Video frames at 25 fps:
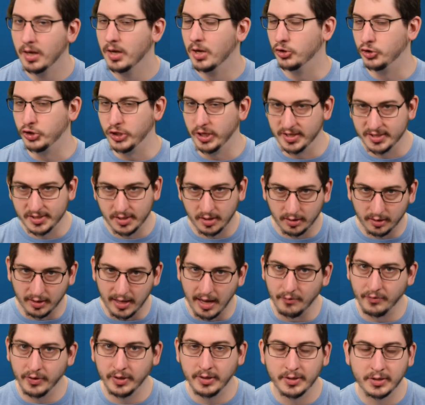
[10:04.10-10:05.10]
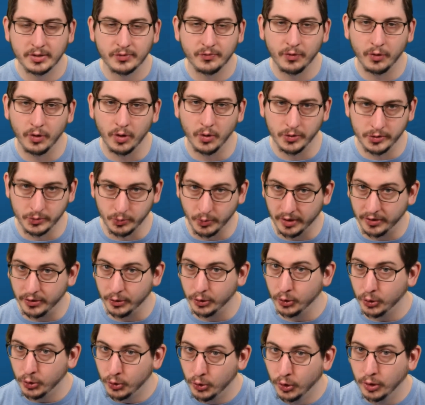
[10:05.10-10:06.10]
GS11 is for those
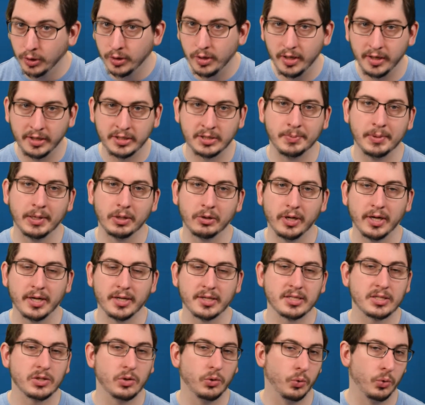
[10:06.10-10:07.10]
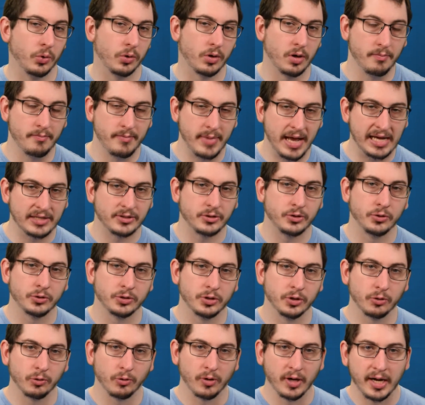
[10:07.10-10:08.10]
with good experience or a master's
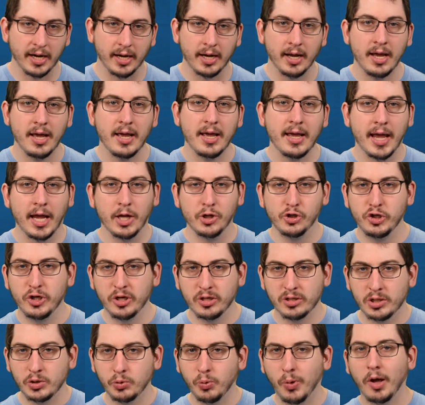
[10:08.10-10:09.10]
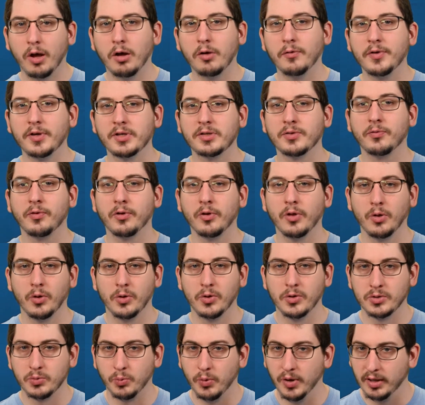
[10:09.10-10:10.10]
degree, and GS12 is for
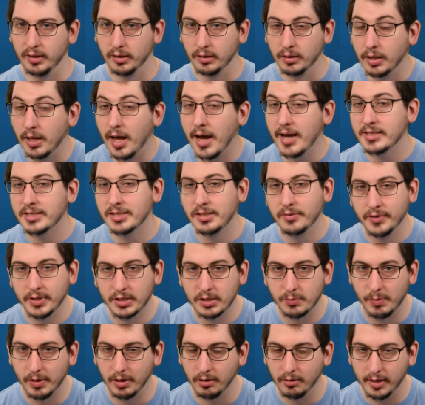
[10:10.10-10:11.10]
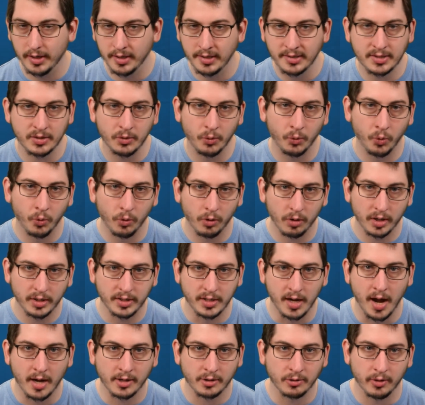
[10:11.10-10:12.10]
those with lots of experience or a
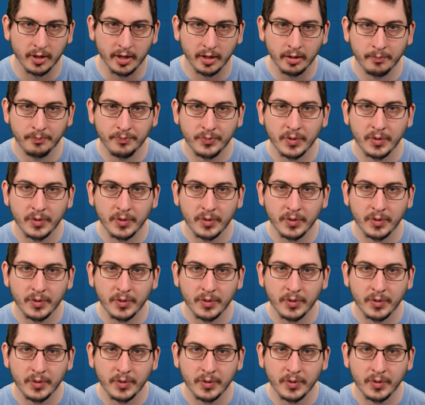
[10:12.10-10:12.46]
doctorate.